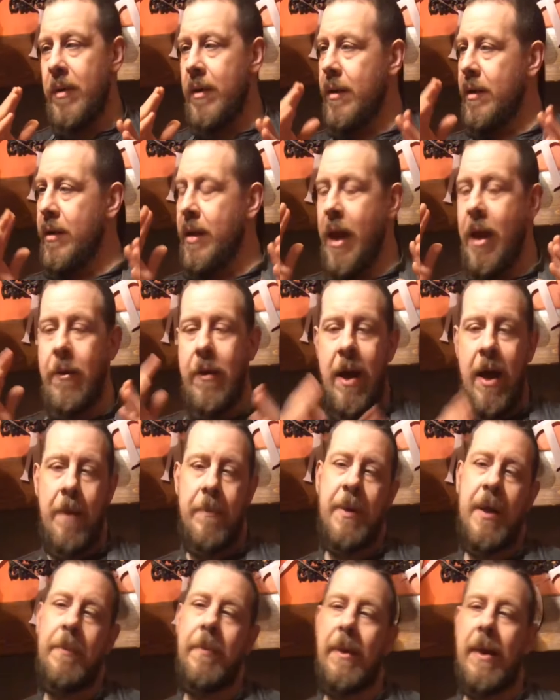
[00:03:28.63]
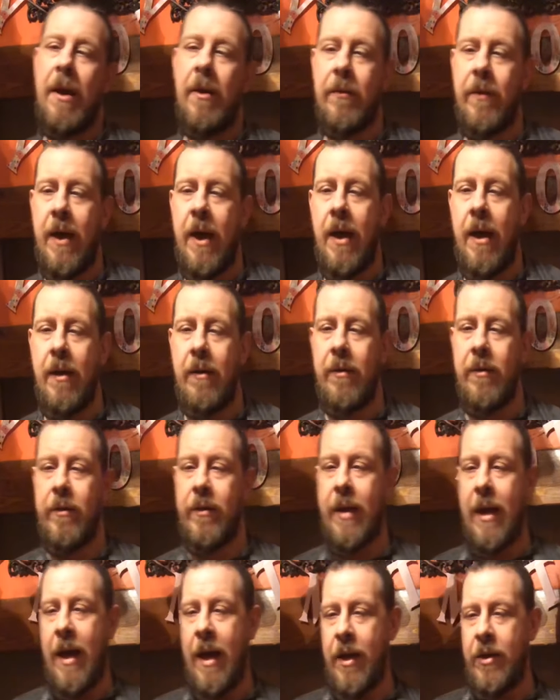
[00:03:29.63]
there are people out there
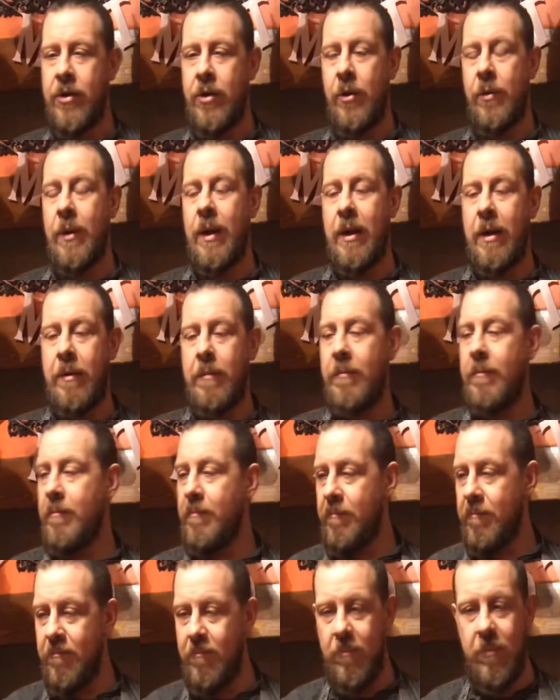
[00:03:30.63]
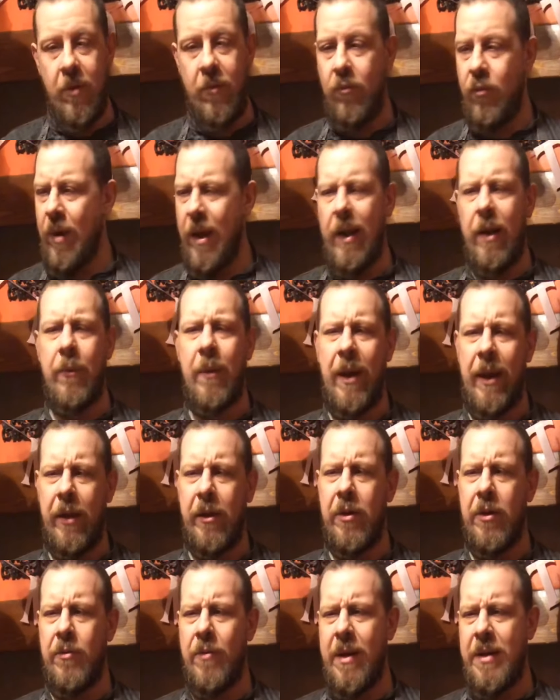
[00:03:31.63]
that are doing really, really
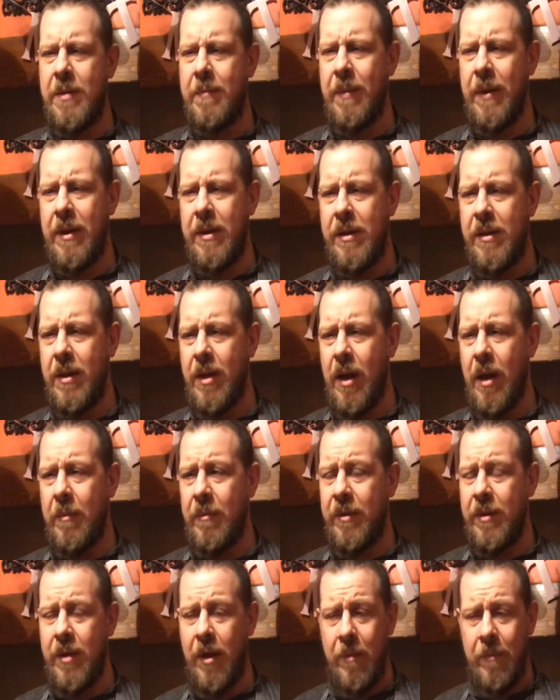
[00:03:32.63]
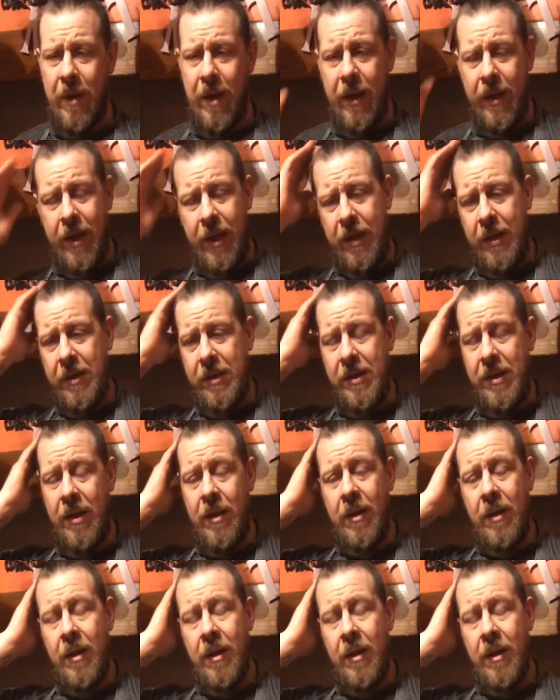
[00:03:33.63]
good recipes. Tom Aikens,